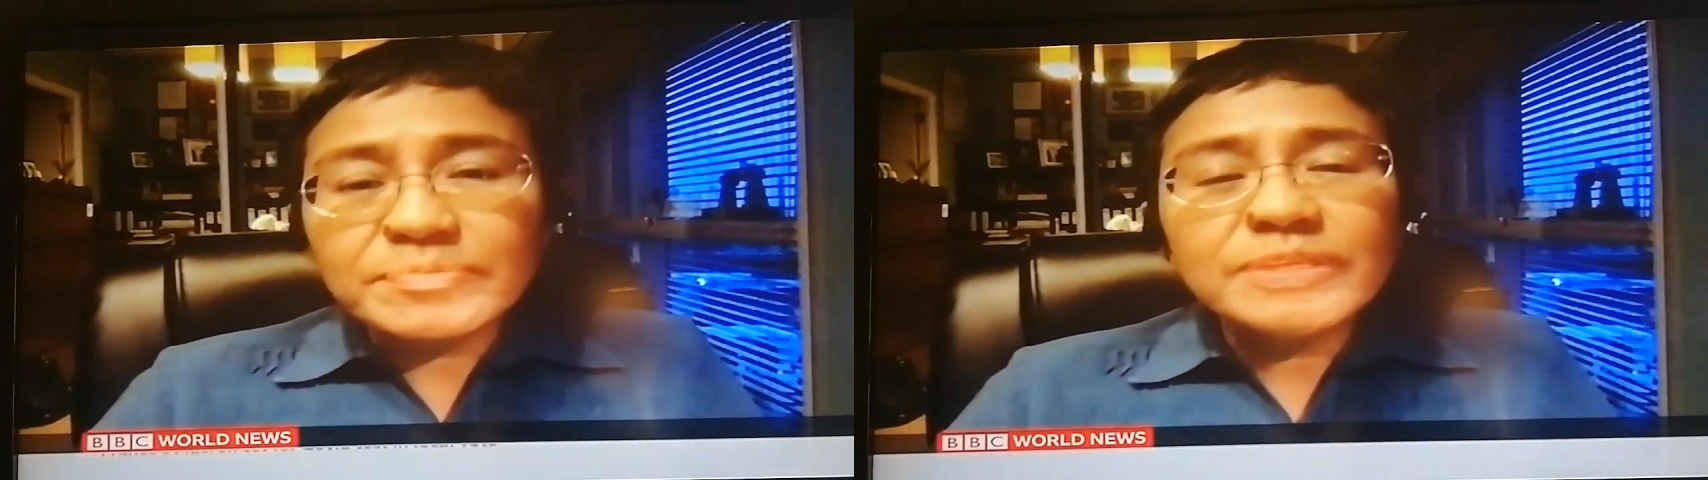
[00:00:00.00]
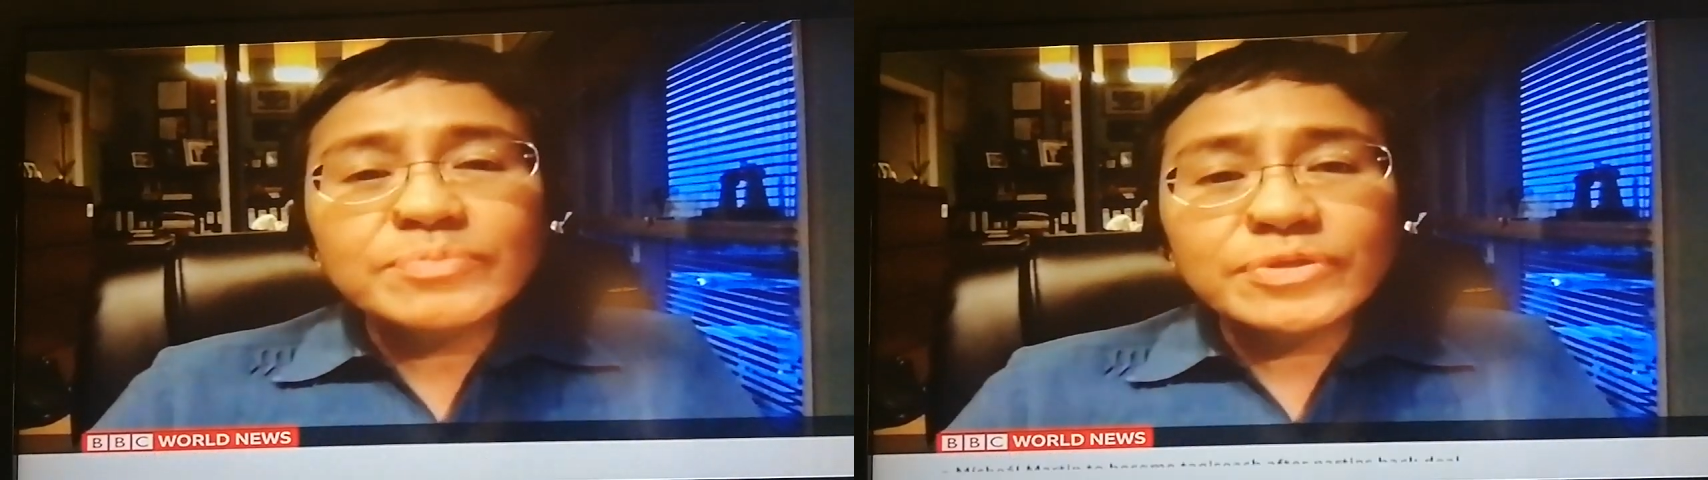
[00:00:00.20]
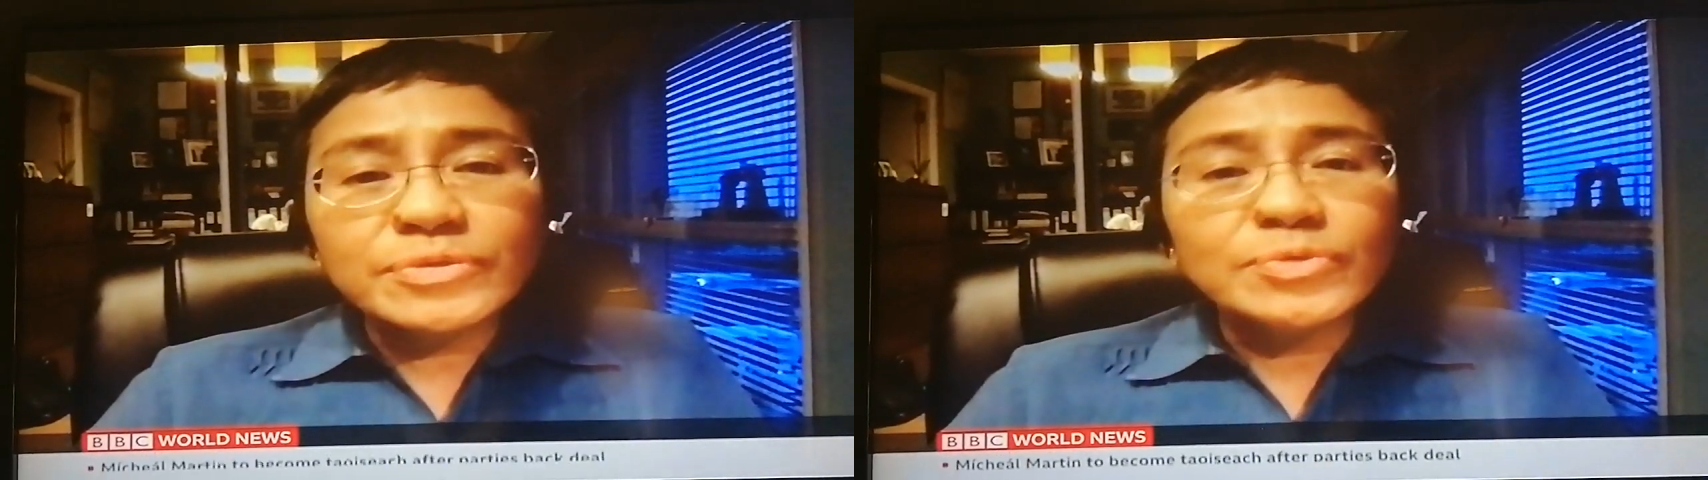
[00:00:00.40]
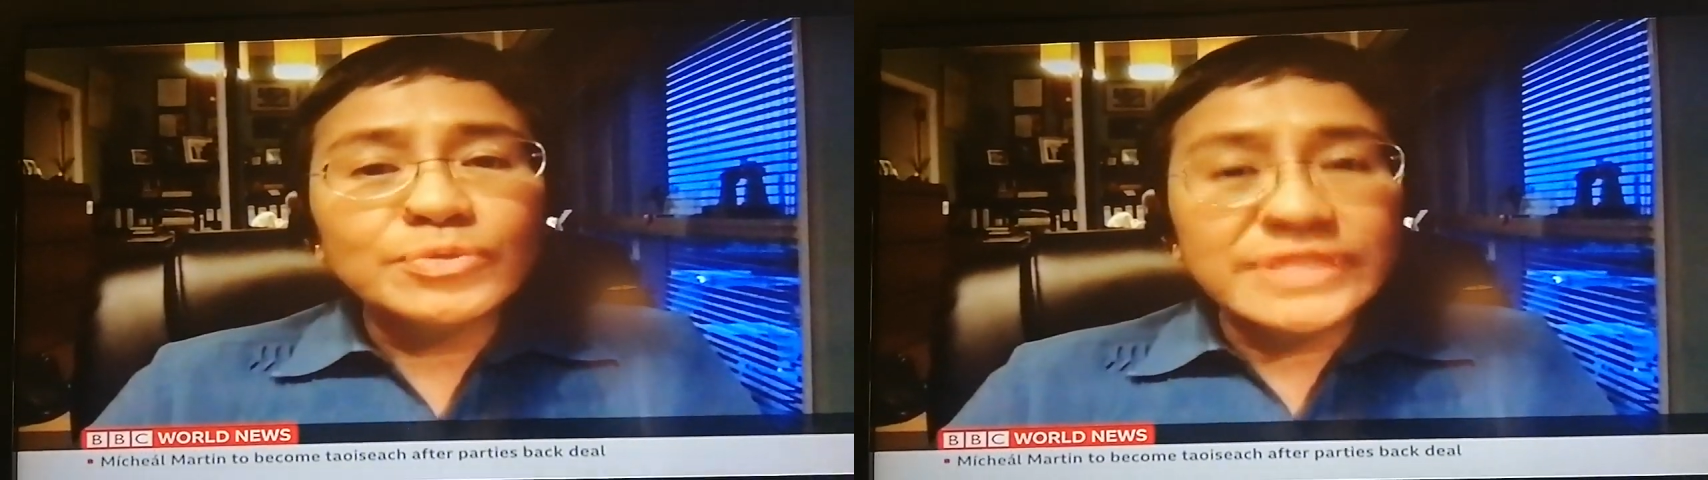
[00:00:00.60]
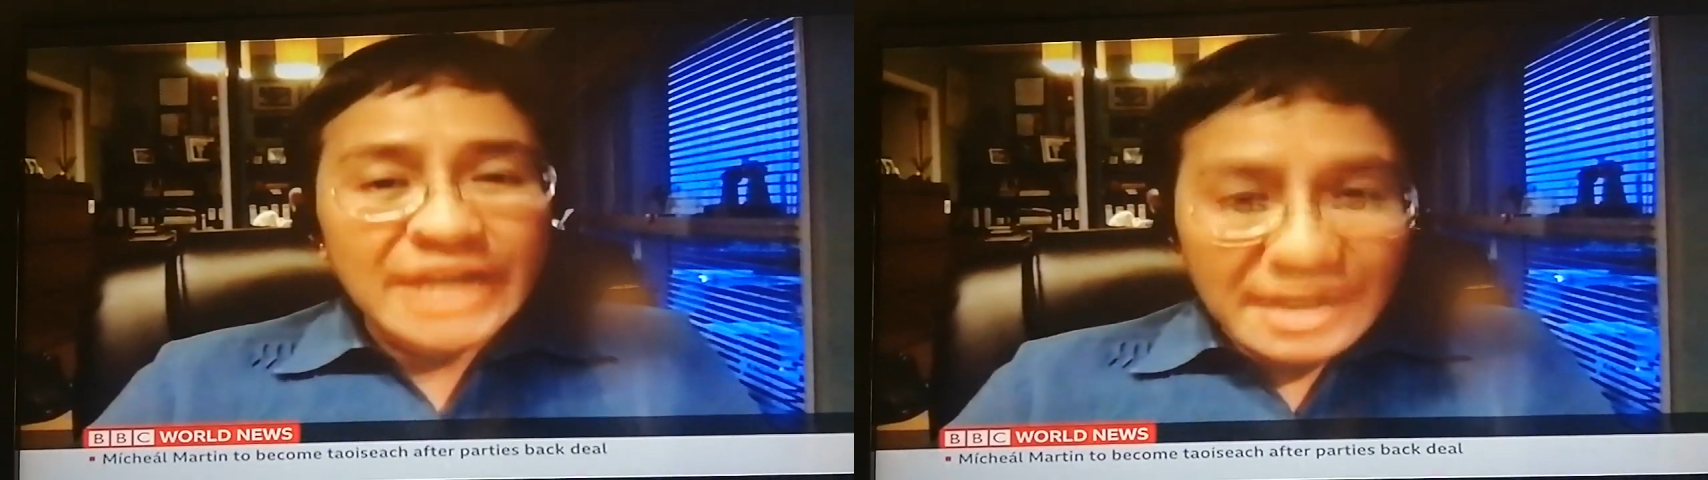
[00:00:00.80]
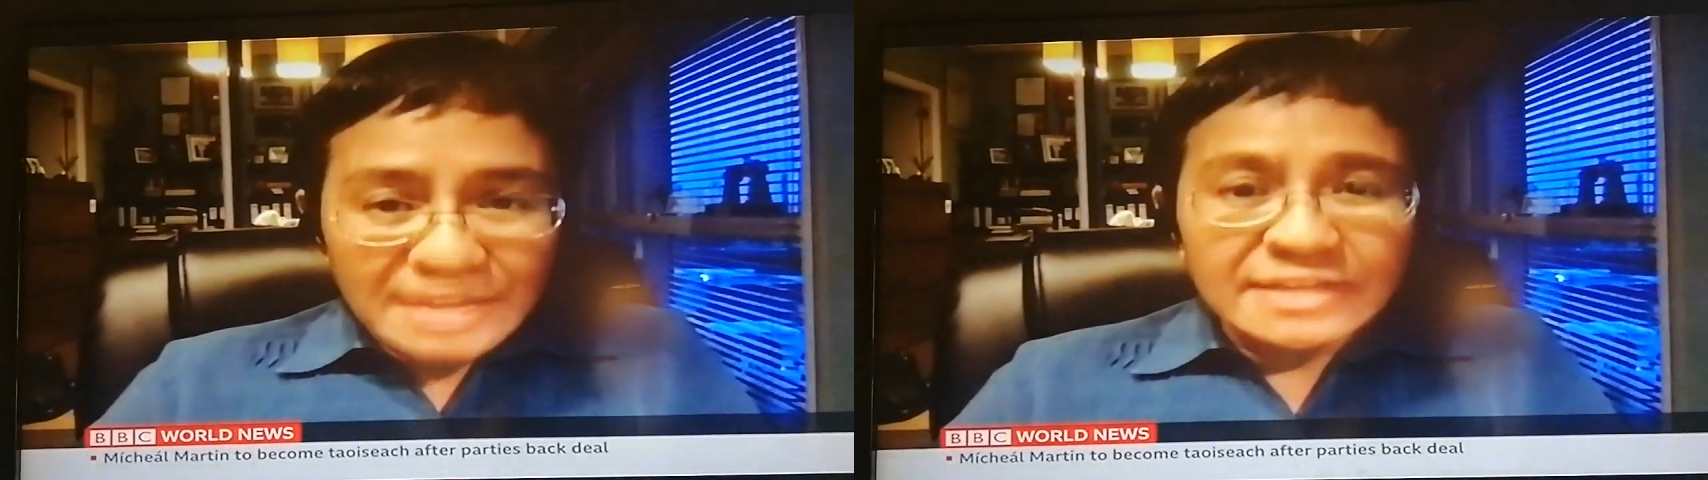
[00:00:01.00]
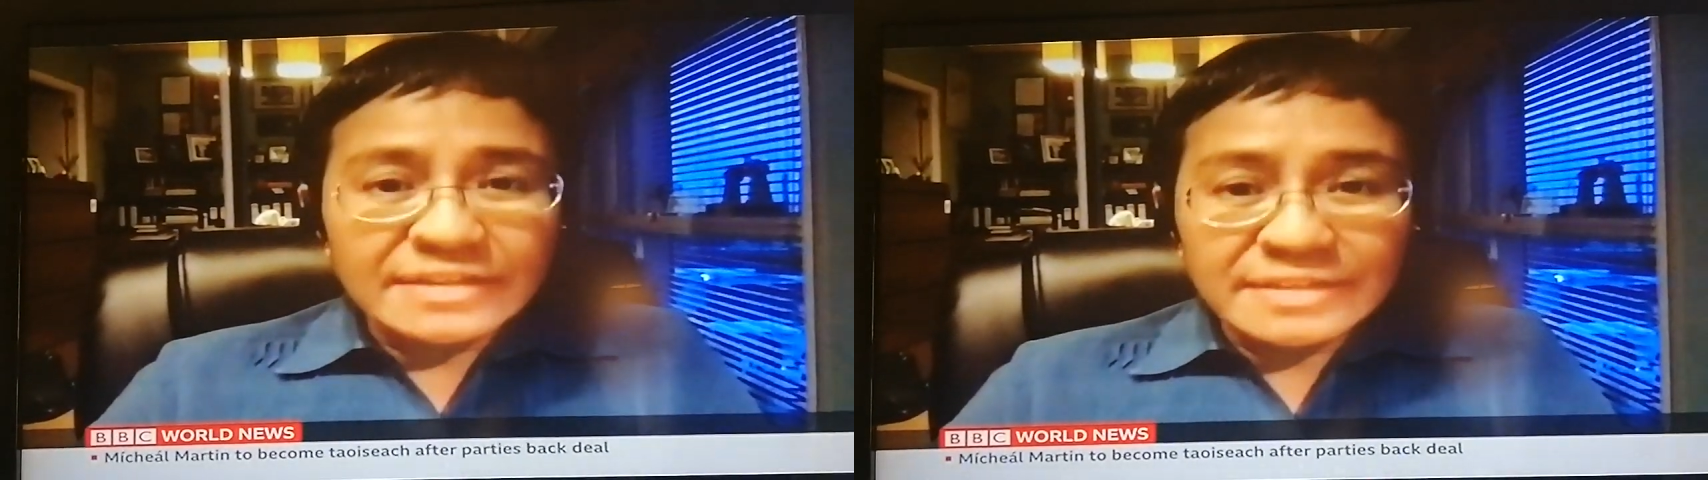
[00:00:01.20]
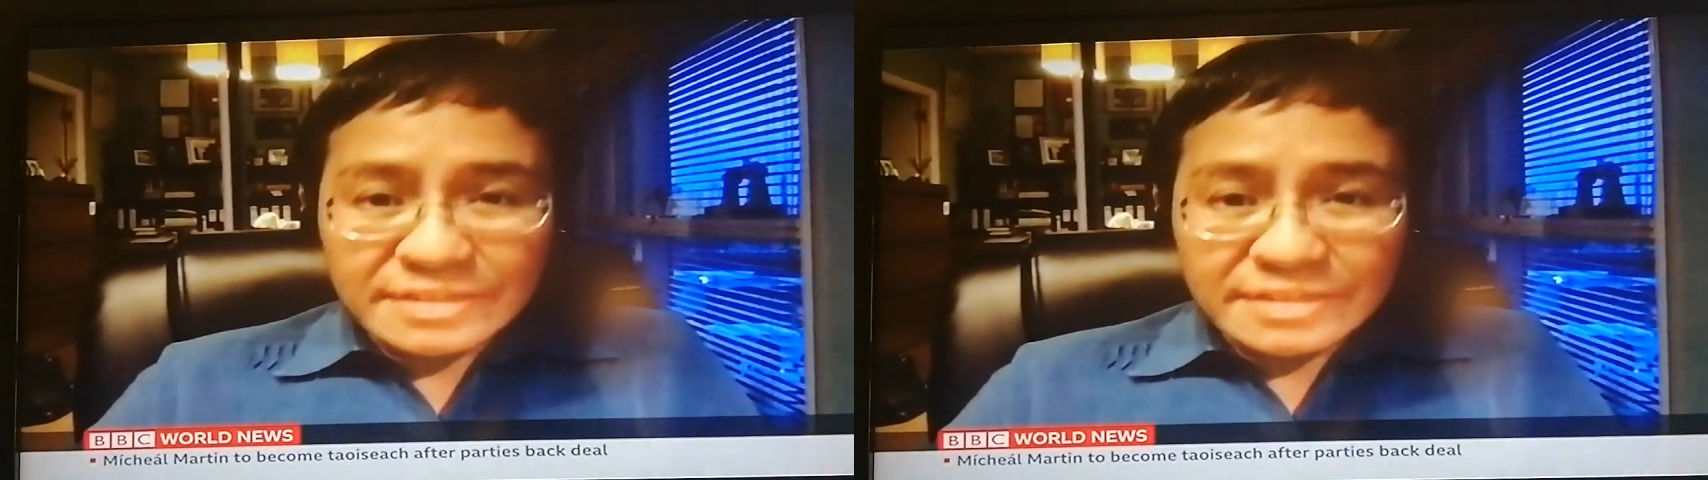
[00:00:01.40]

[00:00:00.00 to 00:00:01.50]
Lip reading: people who die